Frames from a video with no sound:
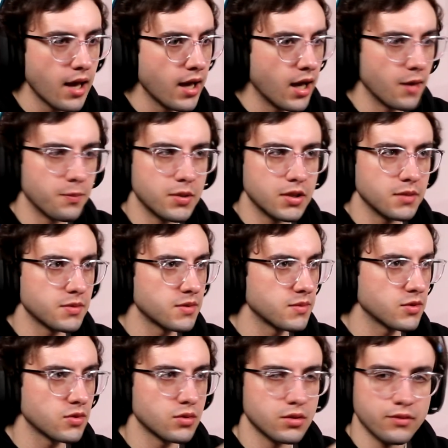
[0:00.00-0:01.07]
I'll put up some
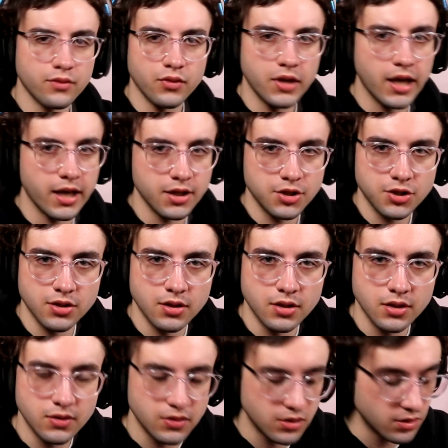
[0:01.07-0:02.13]
sort of reaction on
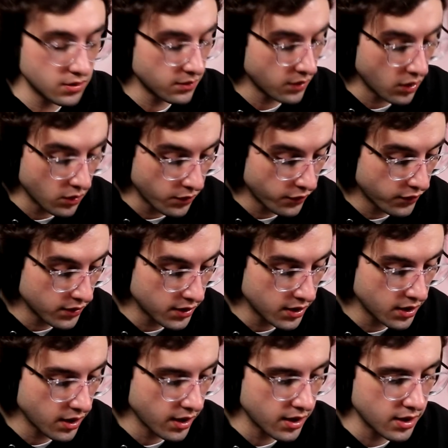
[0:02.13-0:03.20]
YouTube.
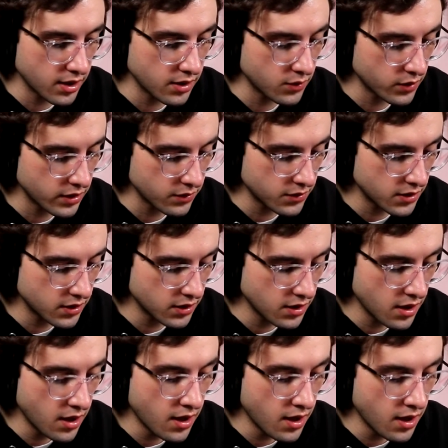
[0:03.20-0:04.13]
Hopefully, I can get away with it.